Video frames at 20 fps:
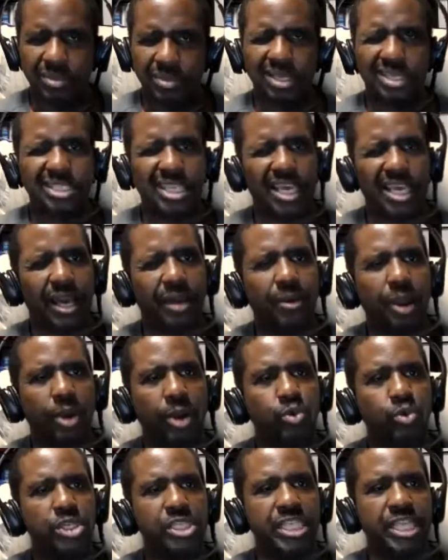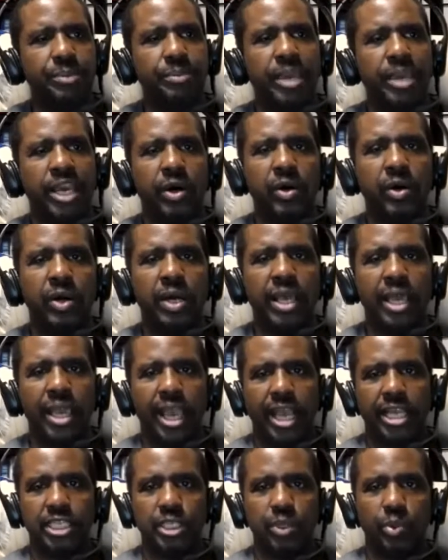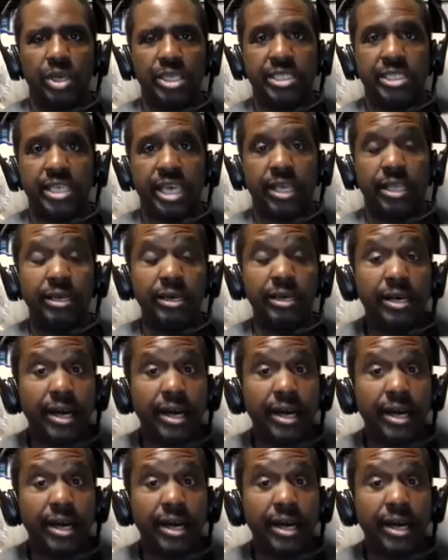because I wrote an email and someone said